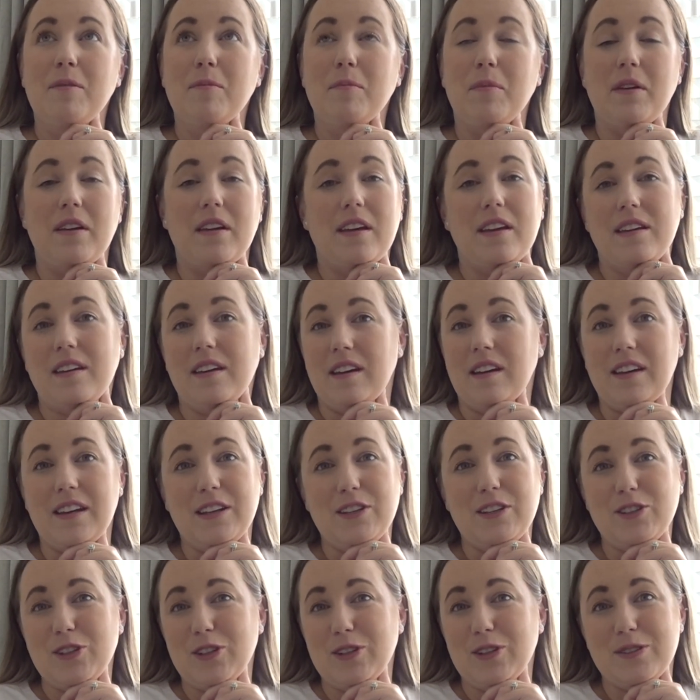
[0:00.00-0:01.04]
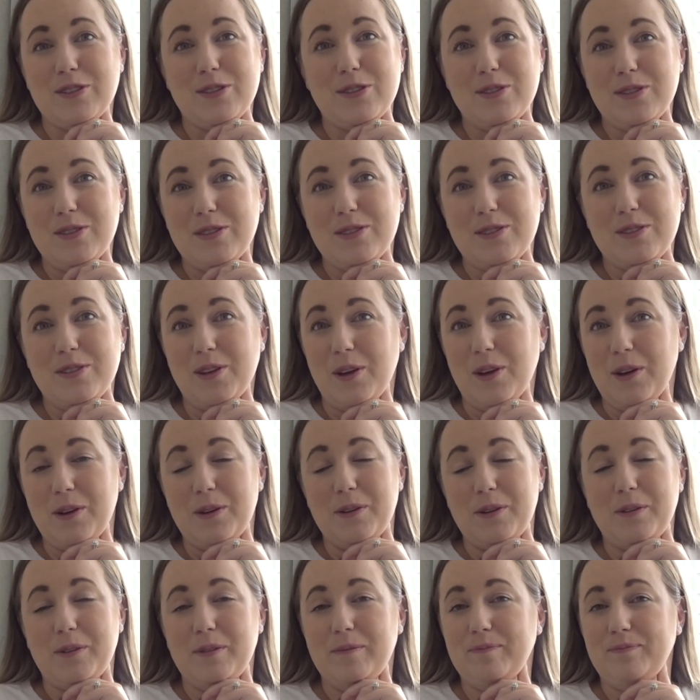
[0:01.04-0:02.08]
But he's just
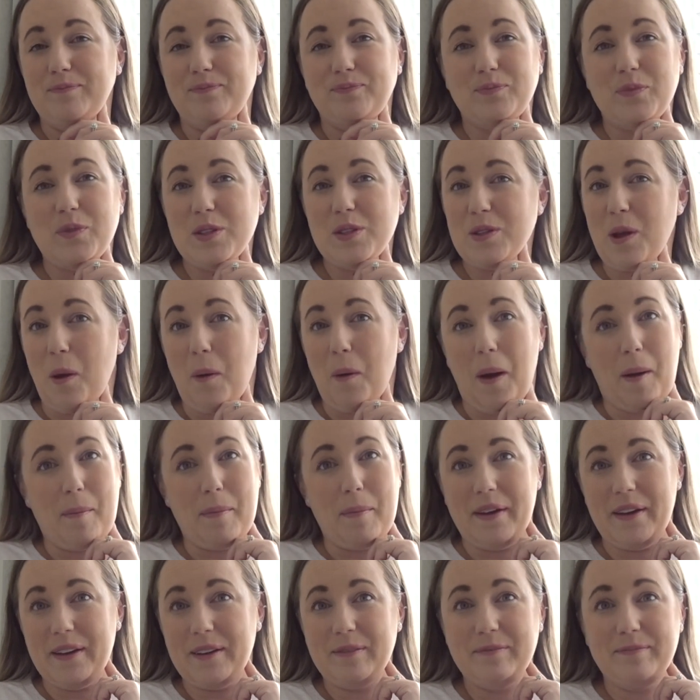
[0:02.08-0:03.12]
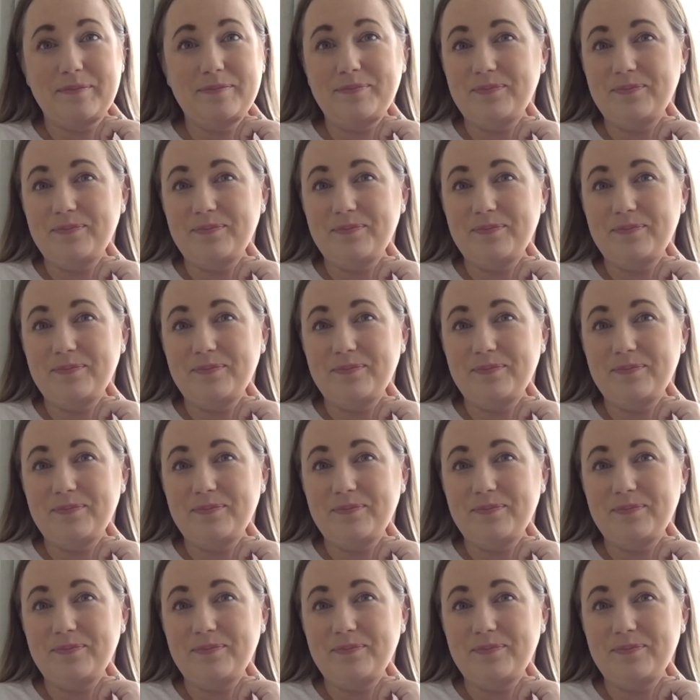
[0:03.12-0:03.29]
so happy.